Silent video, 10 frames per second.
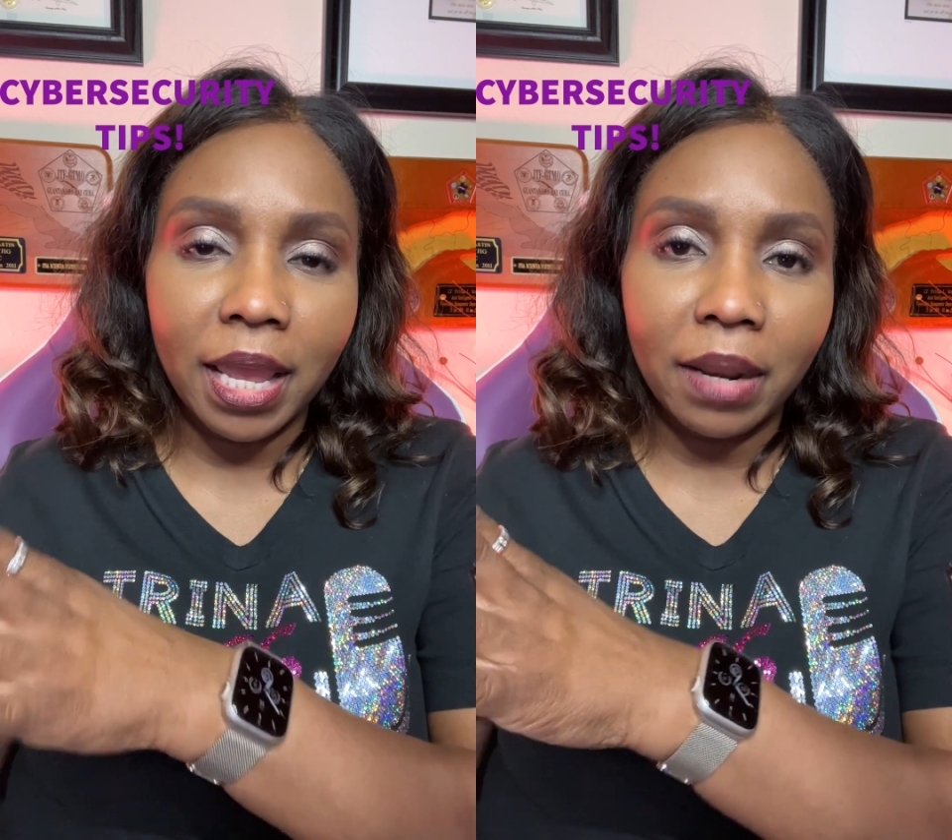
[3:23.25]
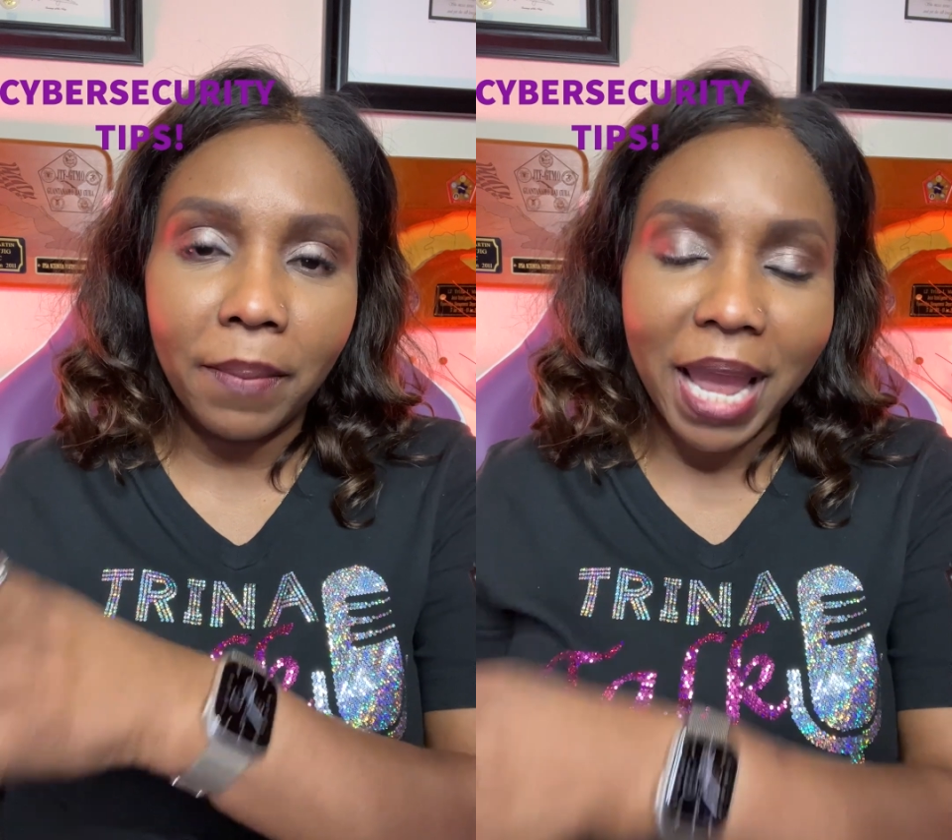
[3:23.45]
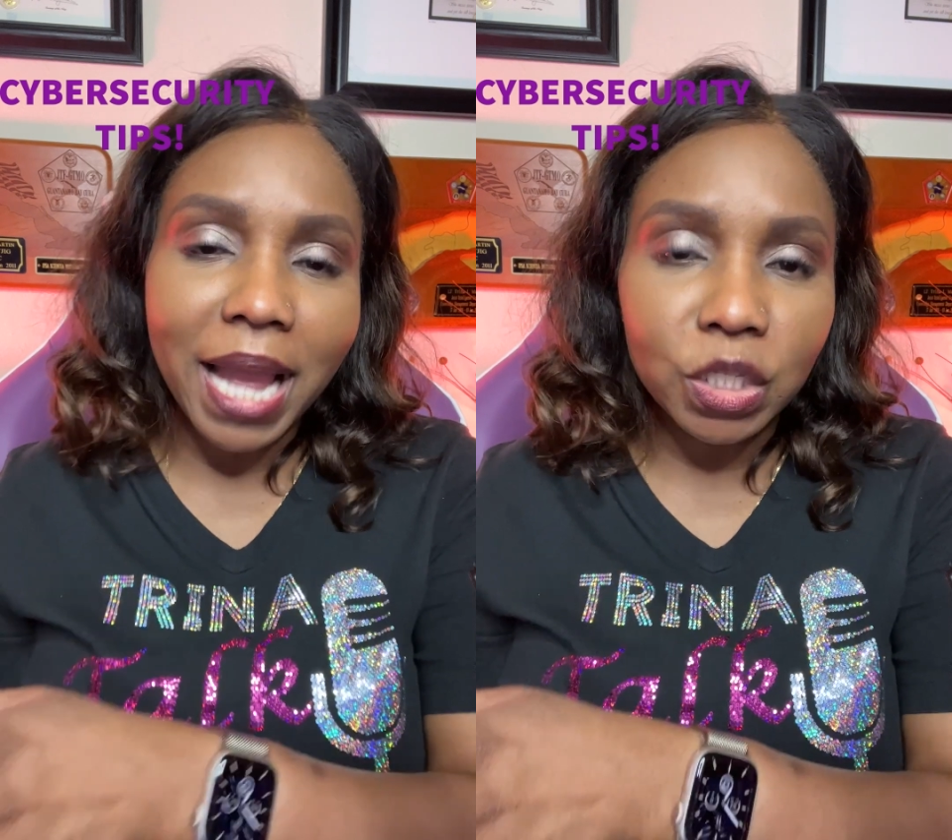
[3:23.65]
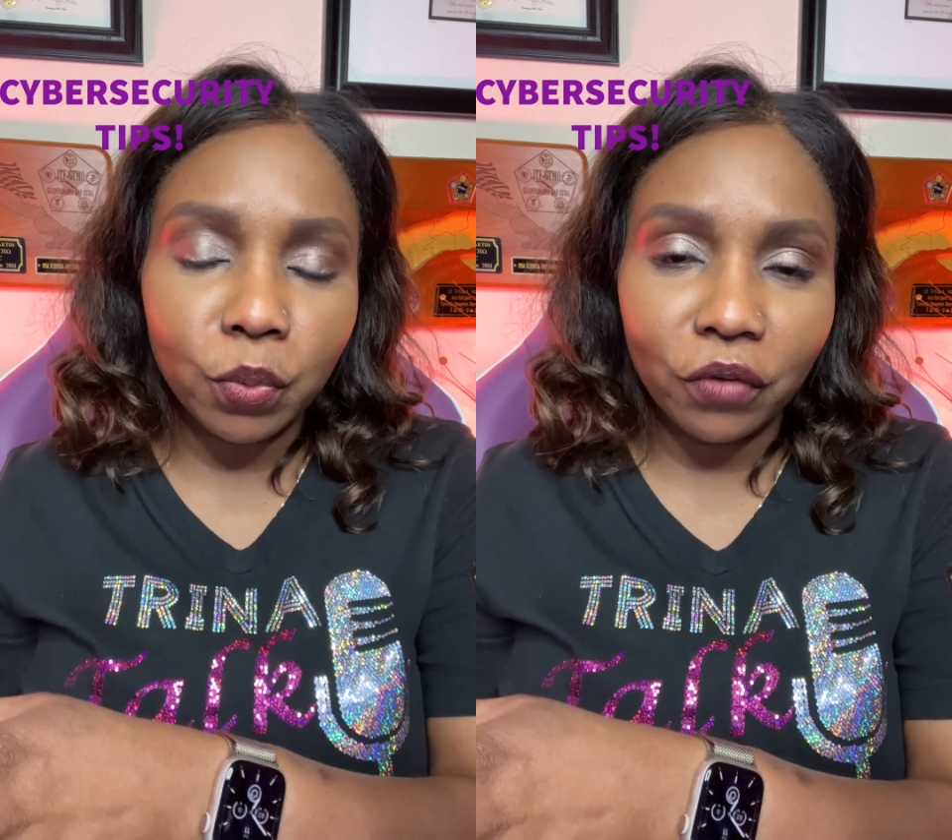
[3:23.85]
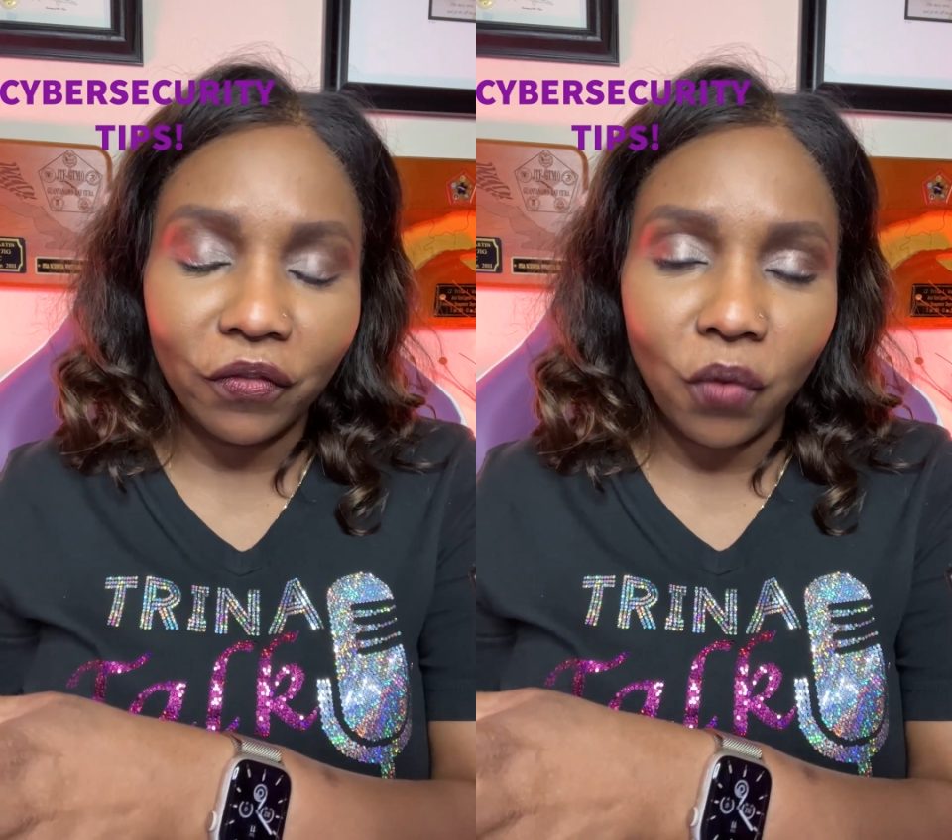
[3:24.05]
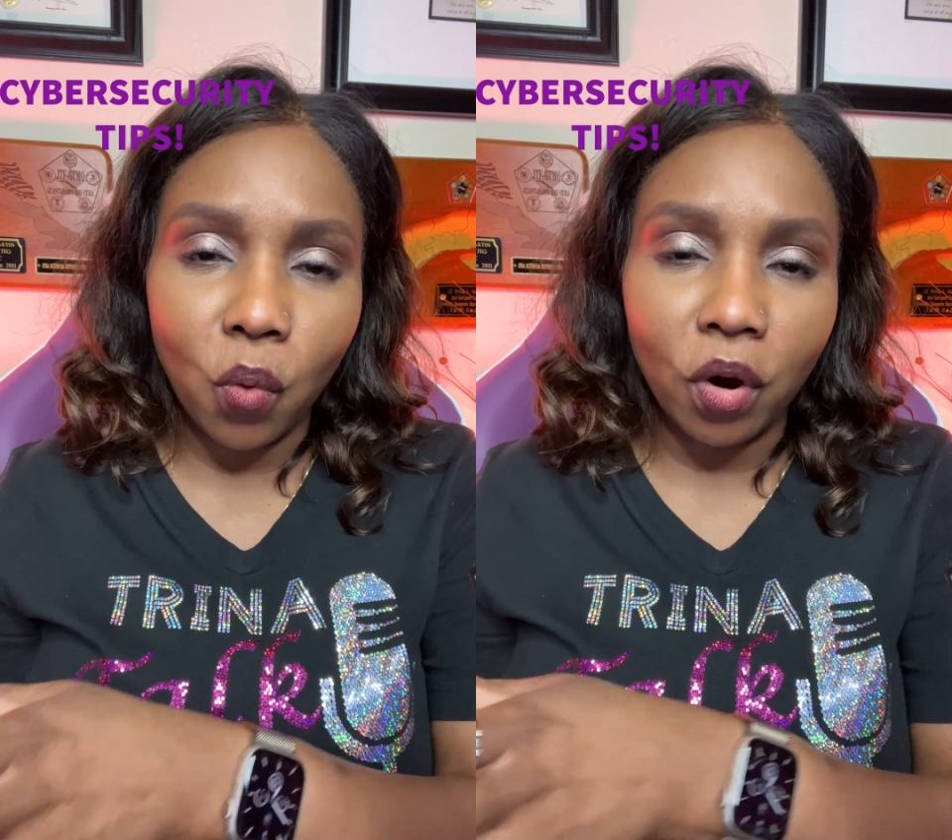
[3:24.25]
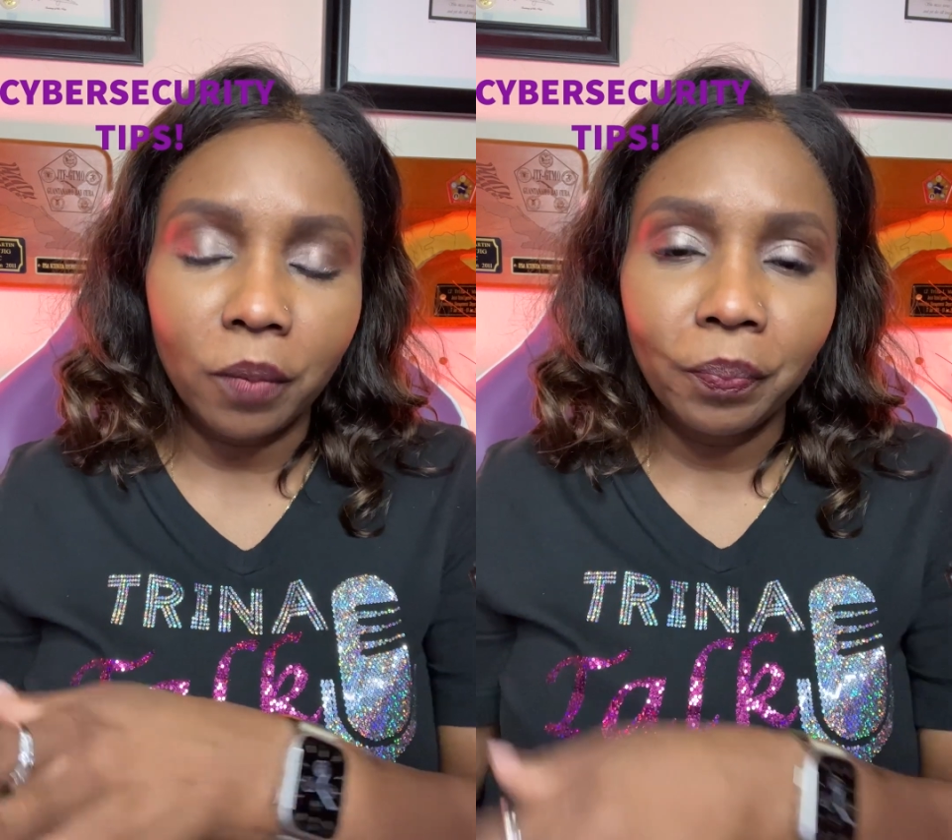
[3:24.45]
a password for,